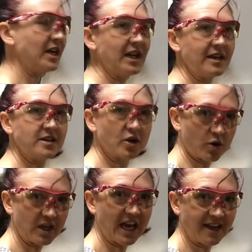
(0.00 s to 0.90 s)
need to
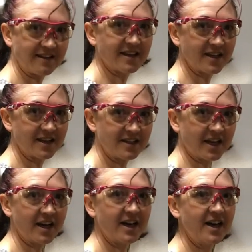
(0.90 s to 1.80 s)
create the,
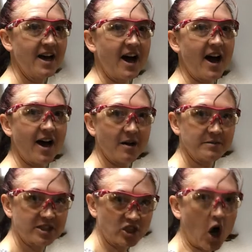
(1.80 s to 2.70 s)
the
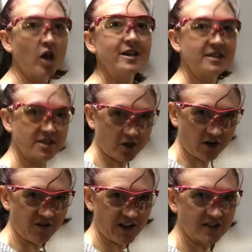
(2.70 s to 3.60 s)
um, solid
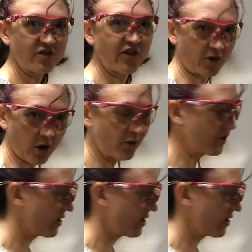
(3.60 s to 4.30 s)
surface for growth.